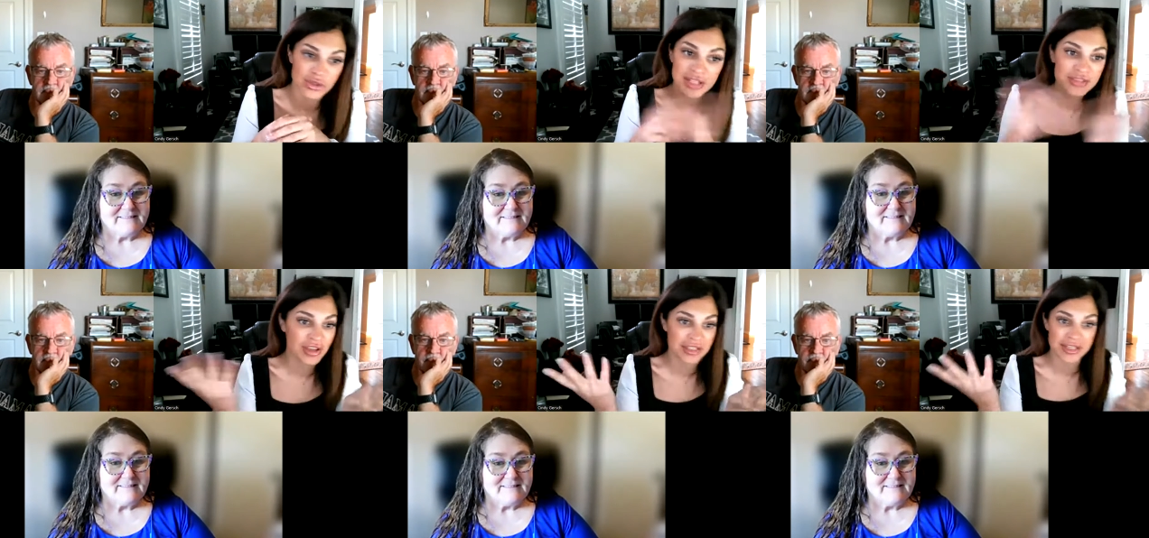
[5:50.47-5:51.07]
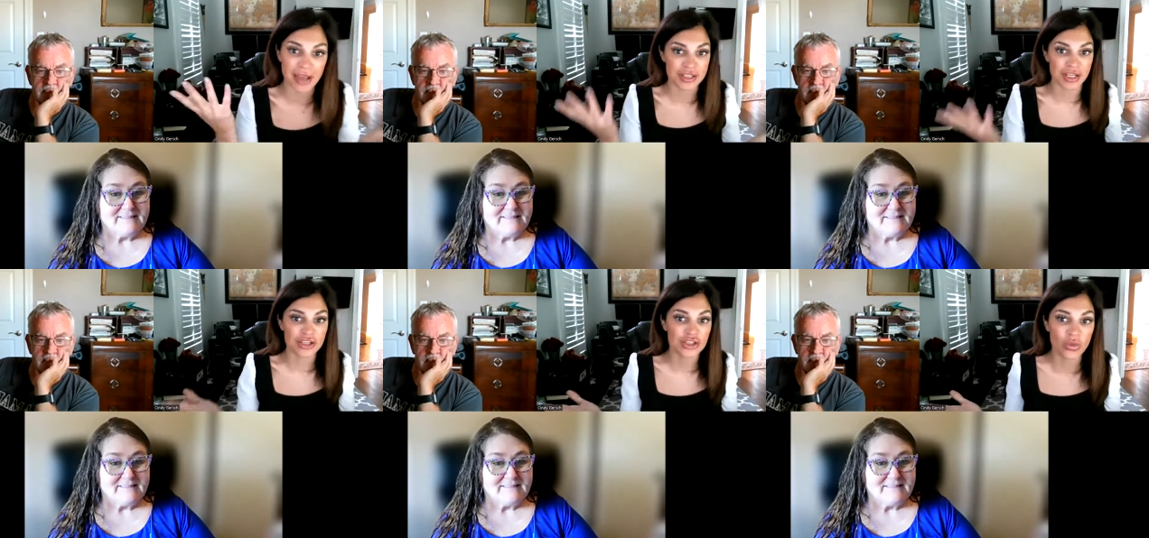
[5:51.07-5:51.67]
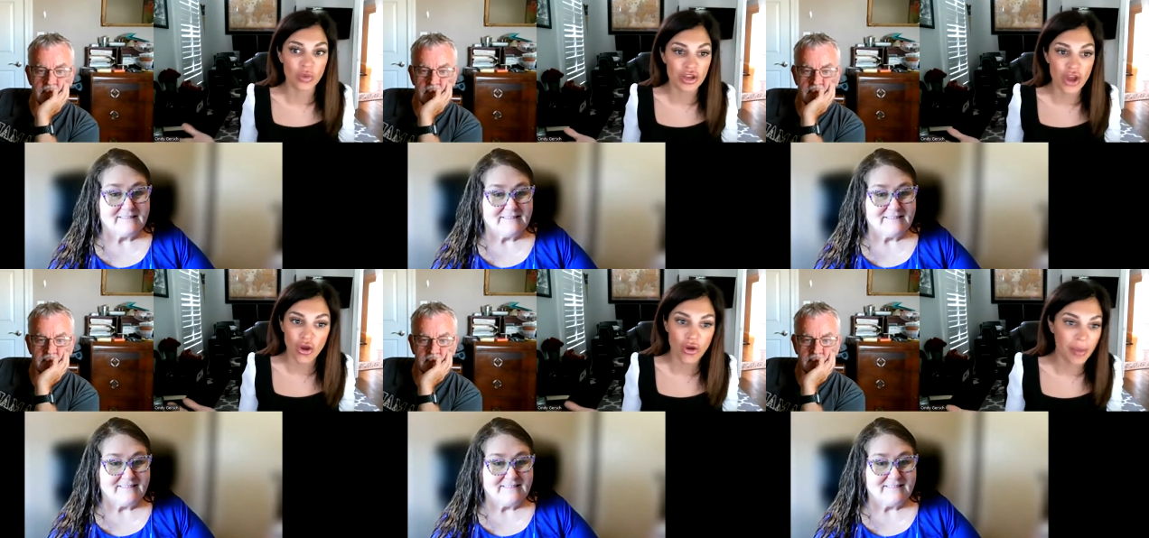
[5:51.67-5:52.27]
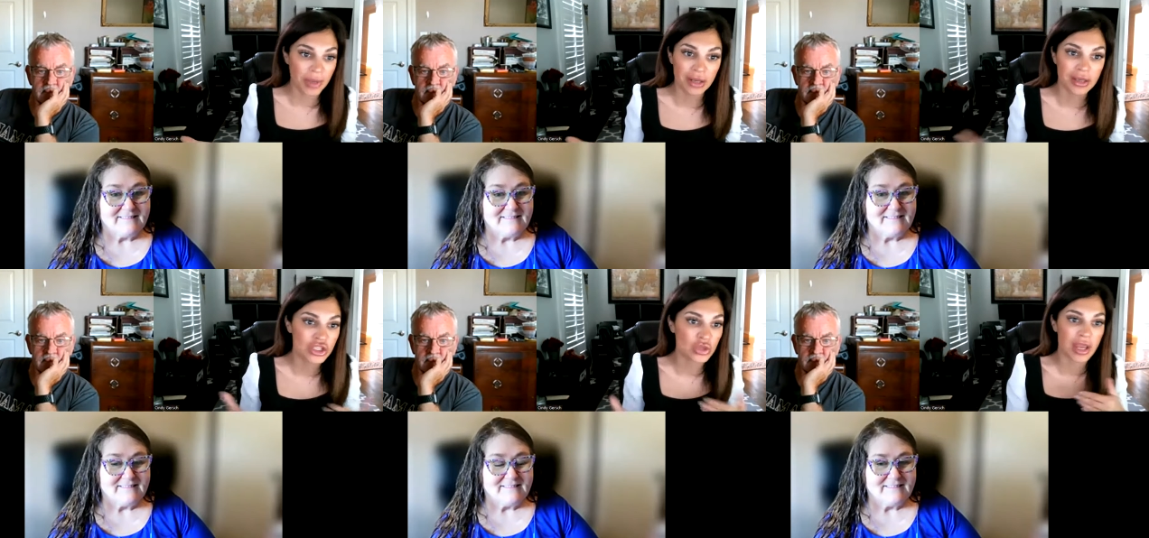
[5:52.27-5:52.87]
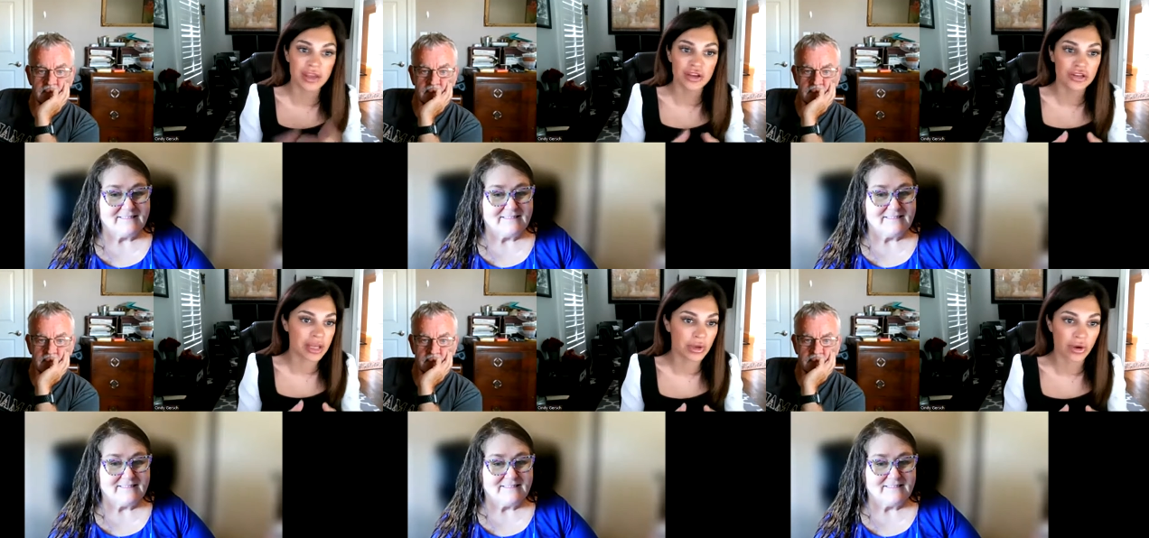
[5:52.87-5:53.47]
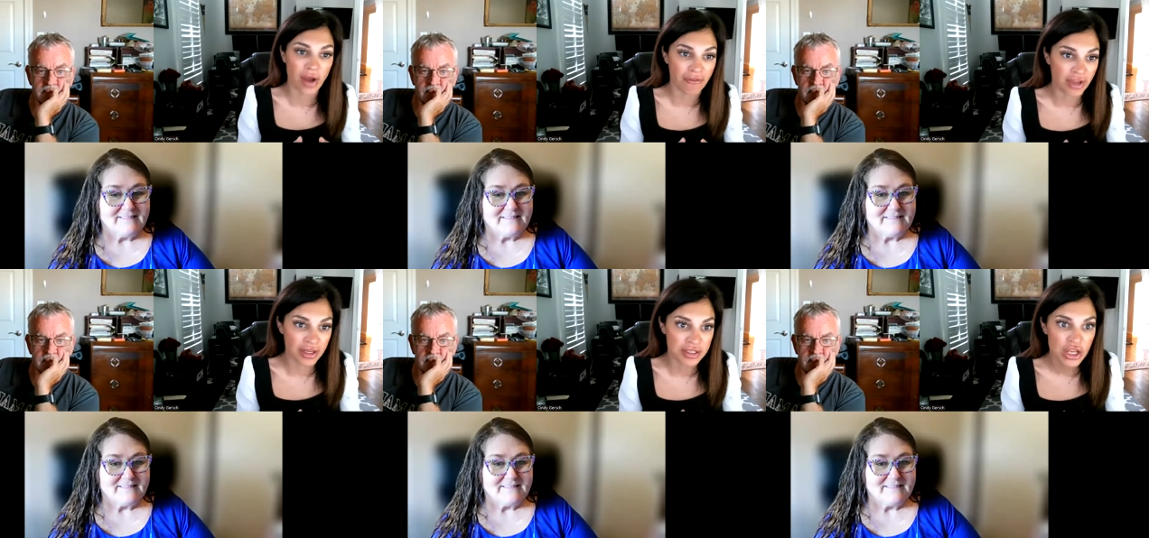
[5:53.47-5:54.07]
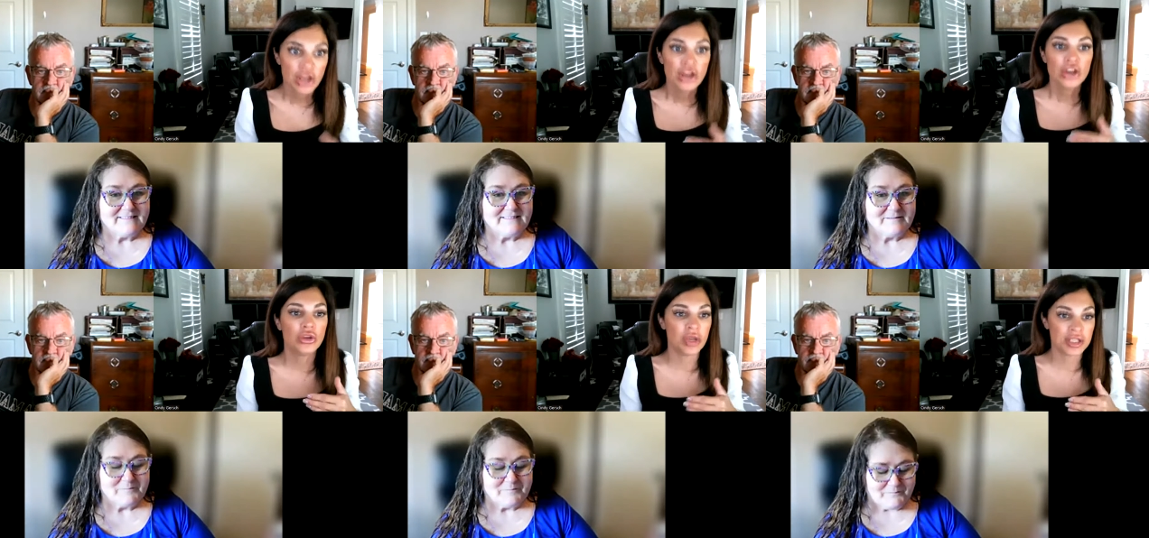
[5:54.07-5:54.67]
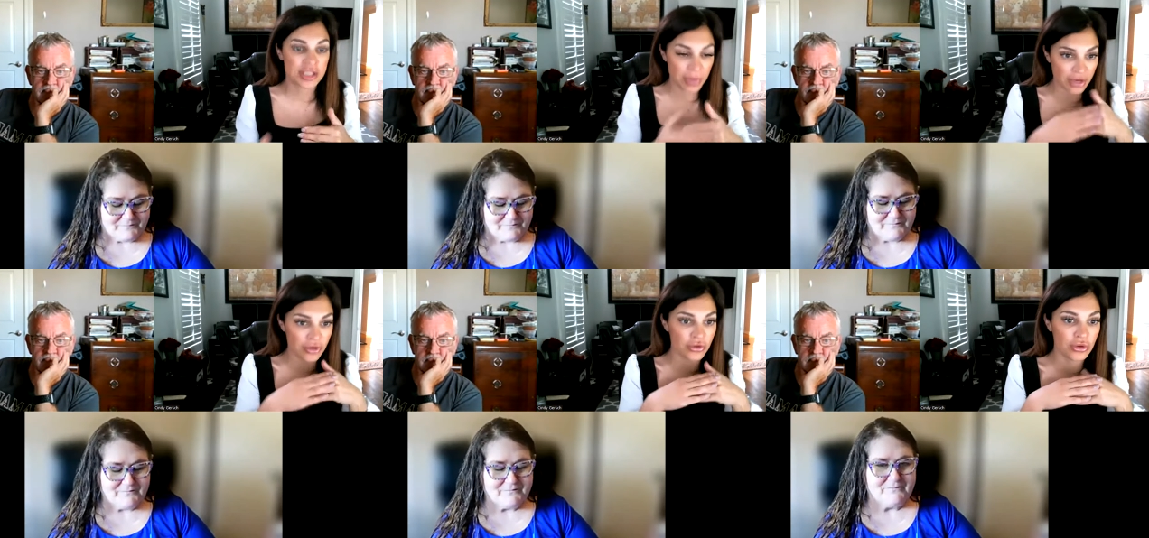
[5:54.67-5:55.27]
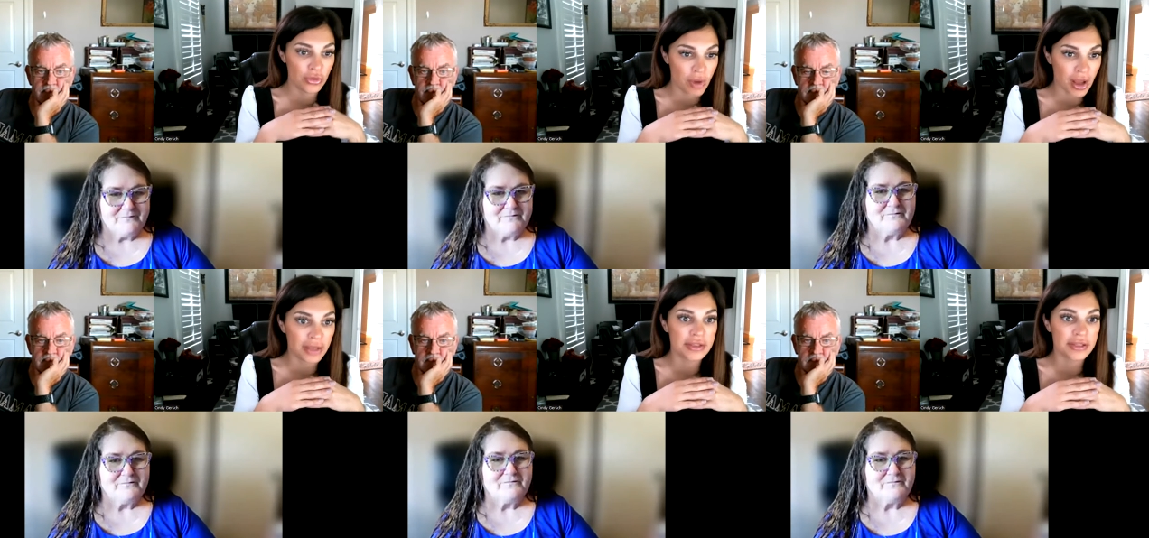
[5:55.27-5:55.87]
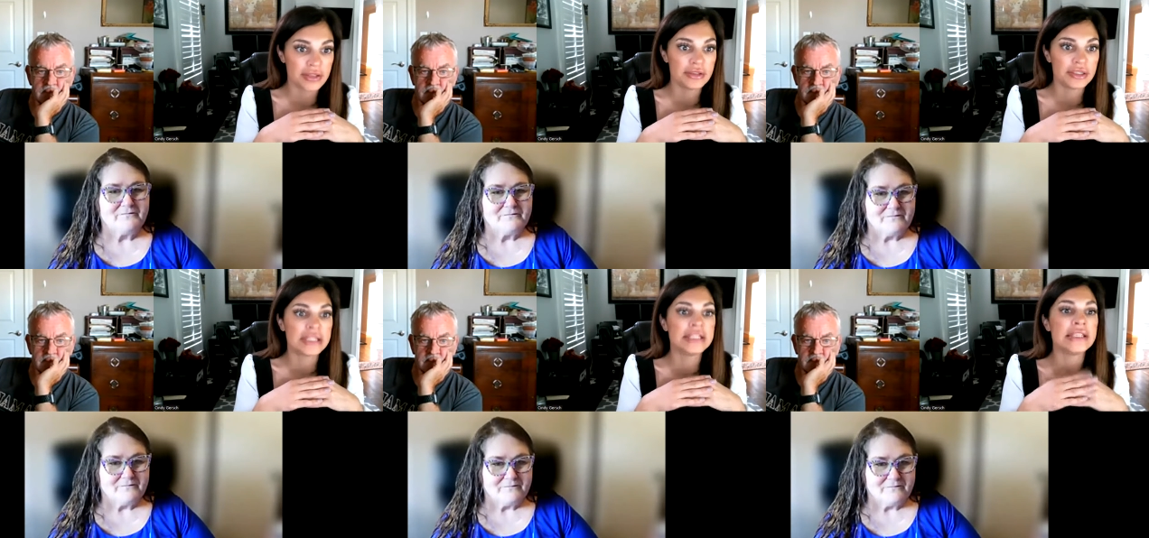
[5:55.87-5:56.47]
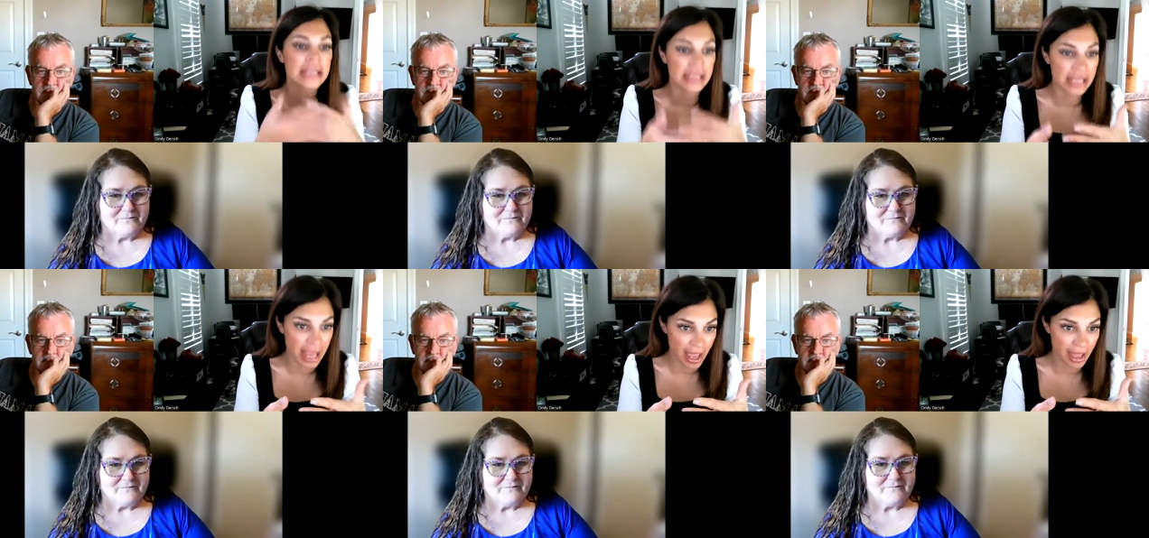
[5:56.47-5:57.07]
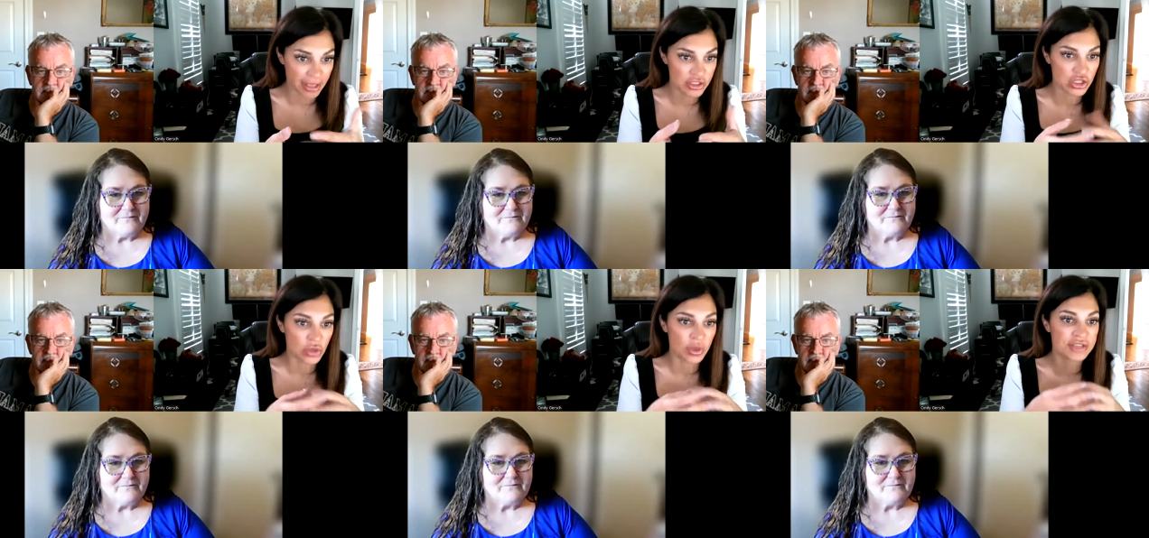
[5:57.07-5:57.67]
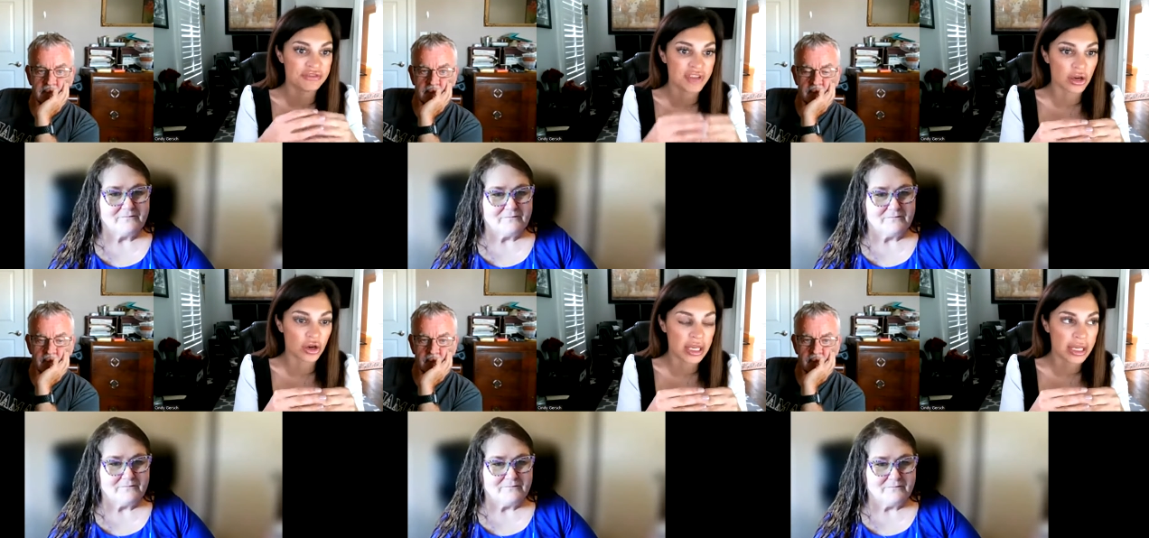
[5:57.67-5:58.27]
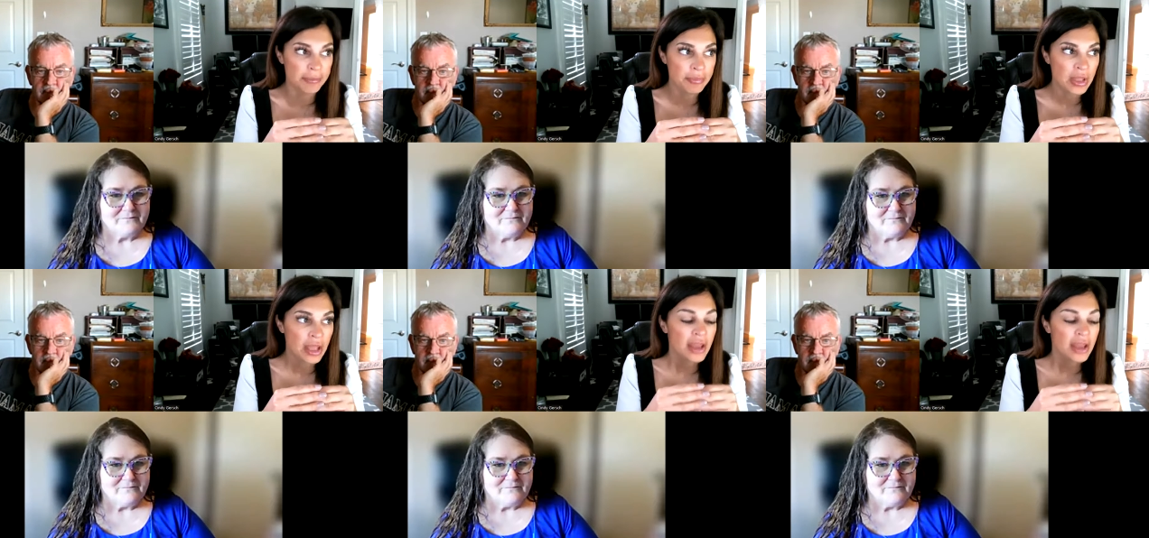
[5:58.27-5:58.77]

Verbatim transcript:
Speaker 1: So that's fantastic. So we know, I mean, because you hit your demographics, you get to pick who you want to see the ads. So it's very,